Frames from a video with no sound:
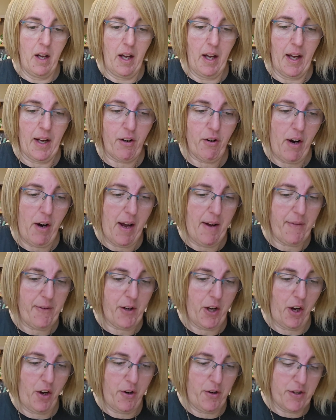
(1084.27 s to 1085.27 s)
A Craft
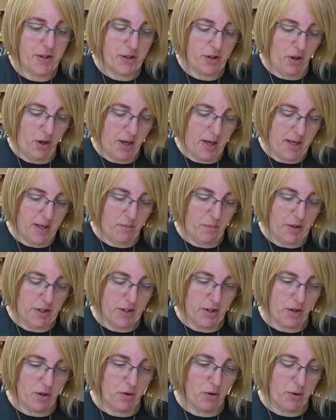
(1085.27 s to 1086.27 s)
Co design which
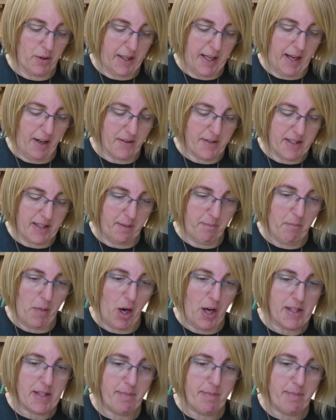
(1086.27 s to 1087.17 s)
is called Counting Mice